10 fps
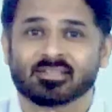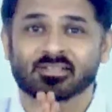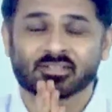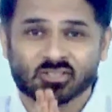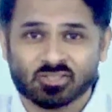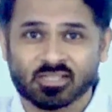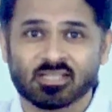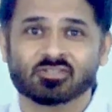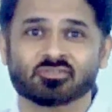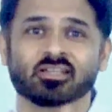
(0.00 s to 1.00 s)

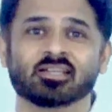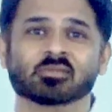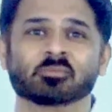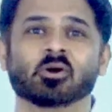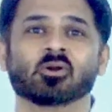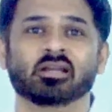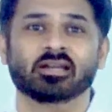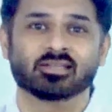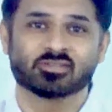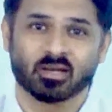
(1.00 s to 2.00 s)
history is purely
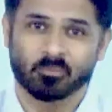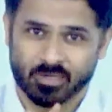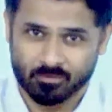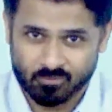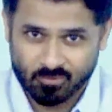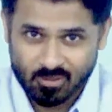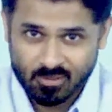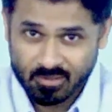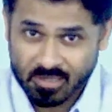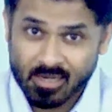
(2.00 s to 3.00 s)
descriptive,
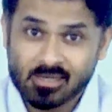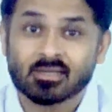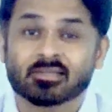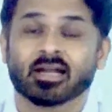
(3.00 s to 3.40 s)
right?